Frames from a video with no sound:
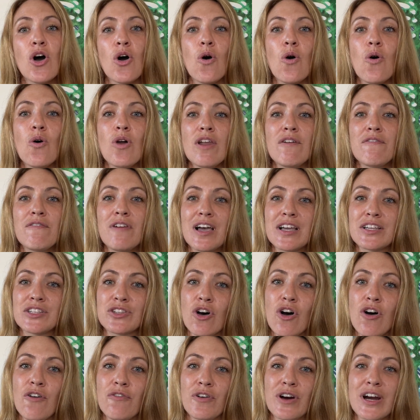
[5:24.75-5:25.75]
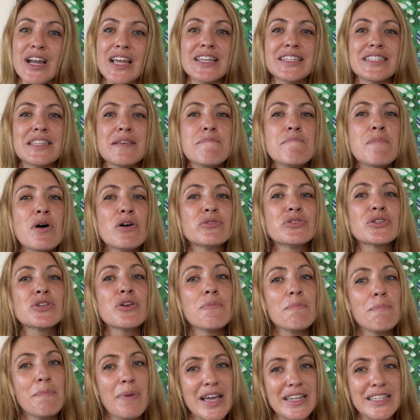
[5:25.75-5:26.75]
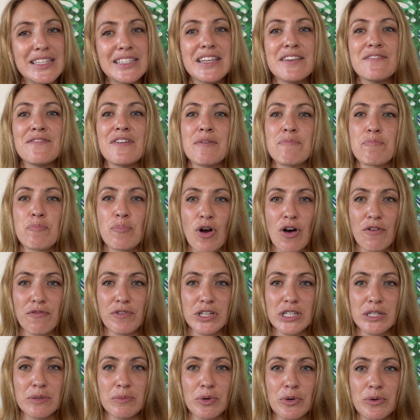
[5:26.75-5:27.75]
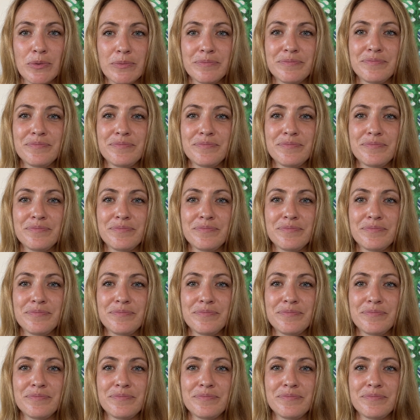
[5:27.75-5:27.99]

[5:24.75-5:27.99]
Holafly's offer is the most competitive and profitable.